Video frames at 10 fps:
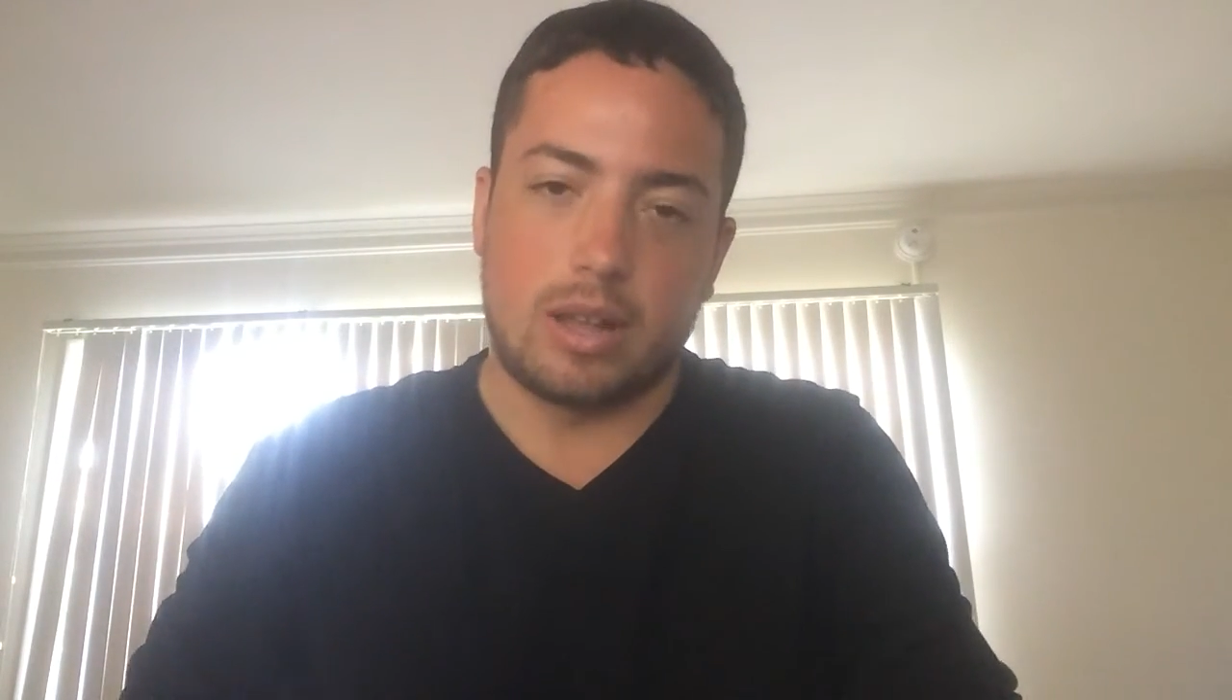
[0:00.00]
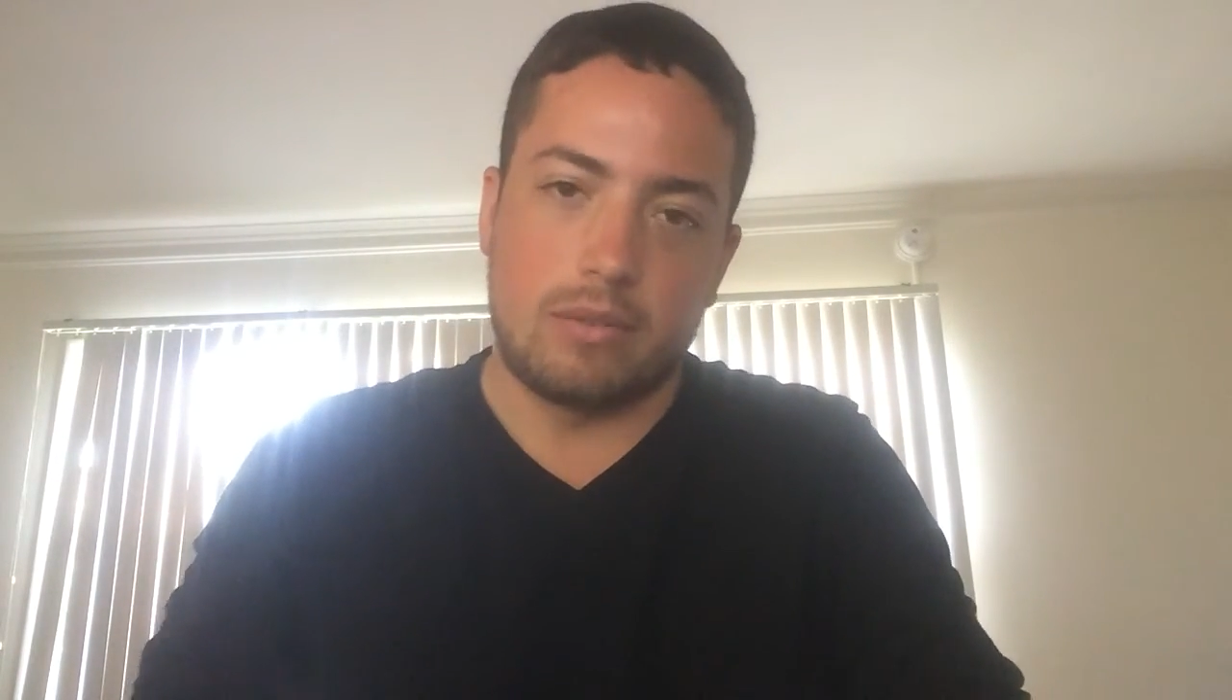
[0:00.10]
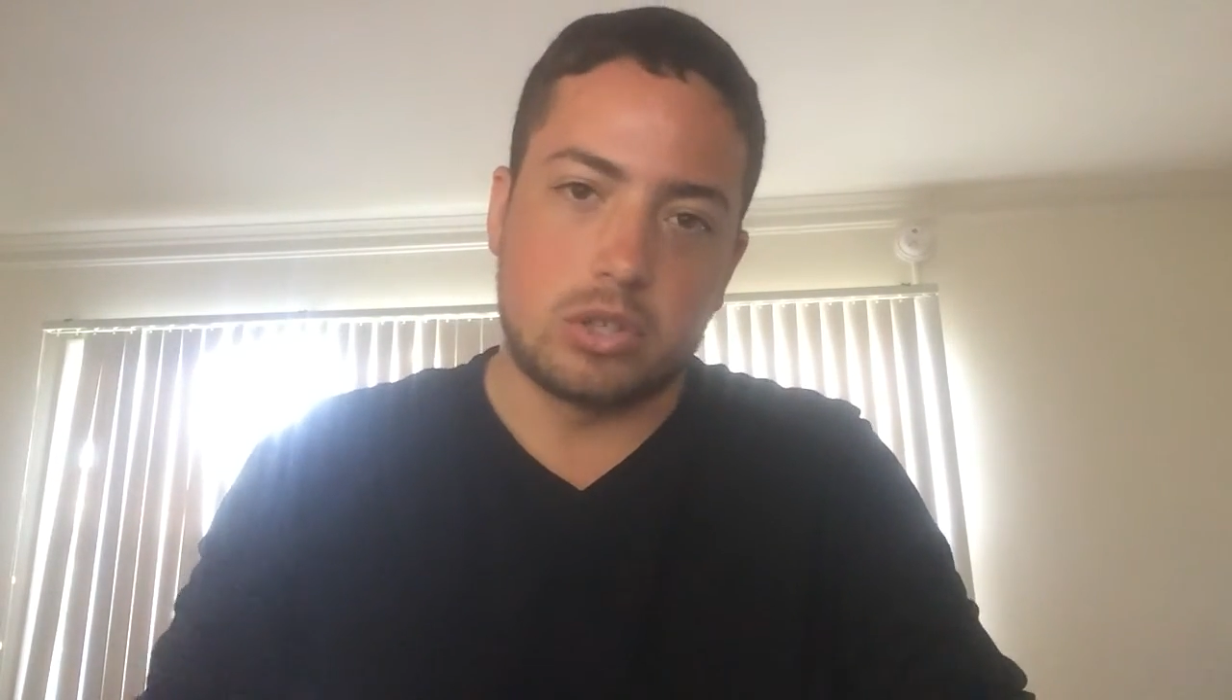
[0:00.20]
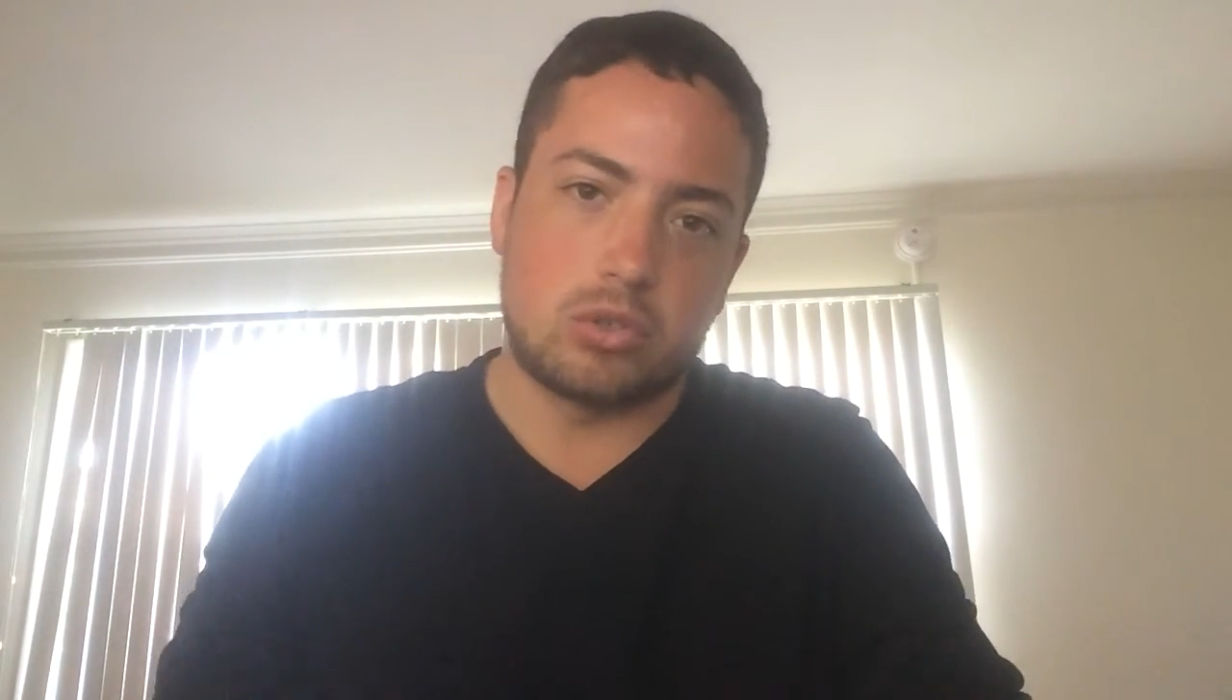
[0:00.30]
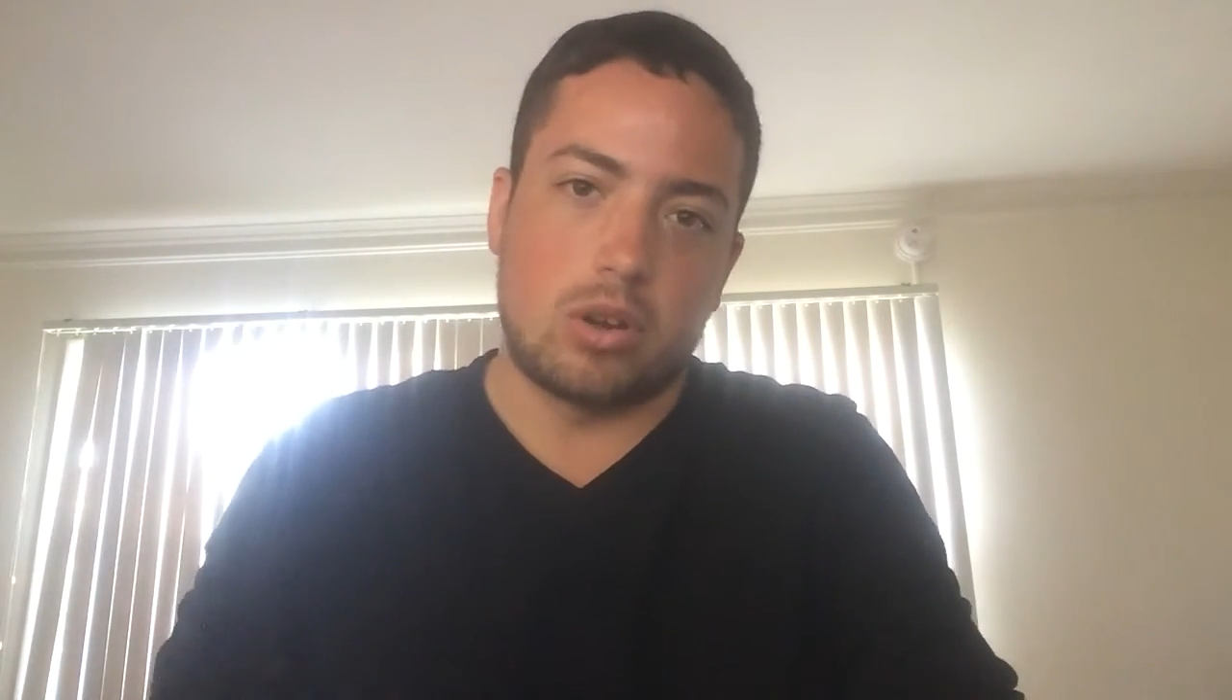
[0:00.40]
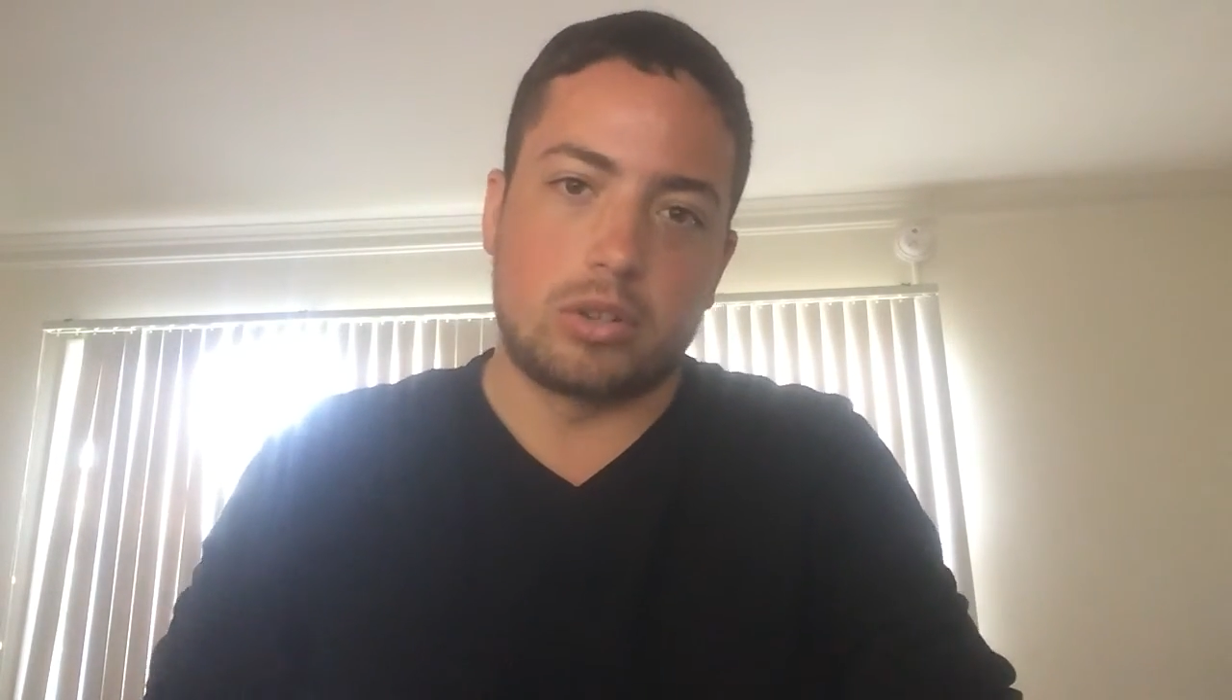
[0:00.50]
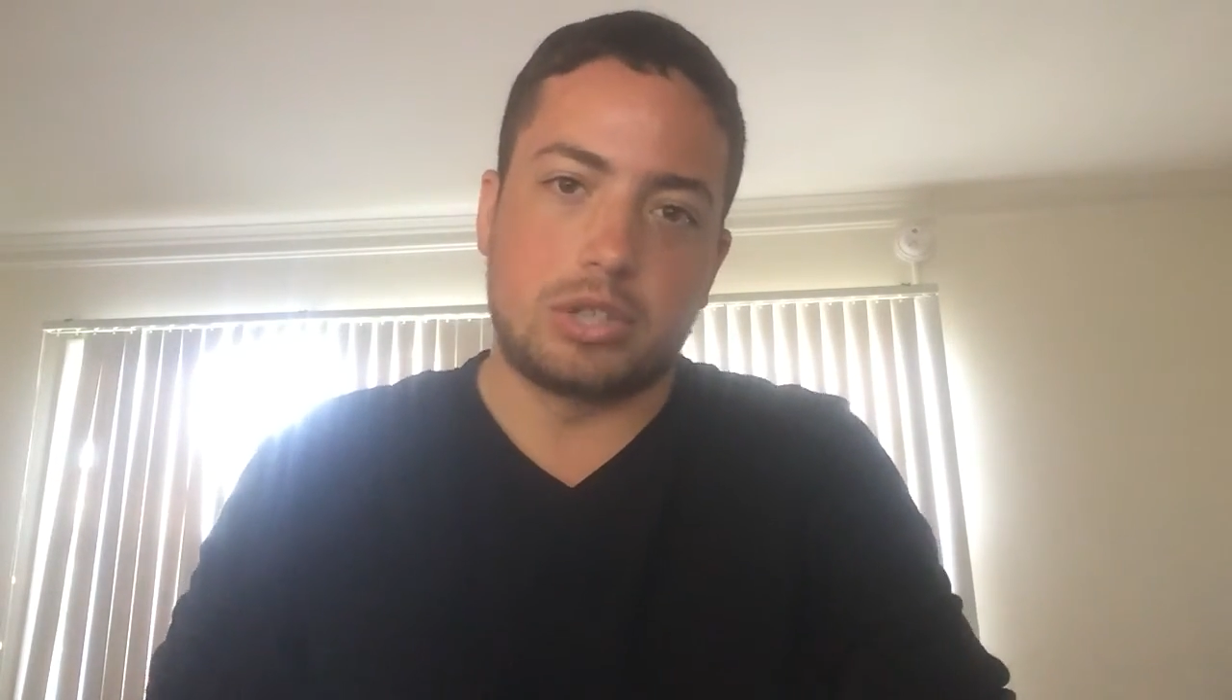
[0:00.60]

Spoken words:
have a strong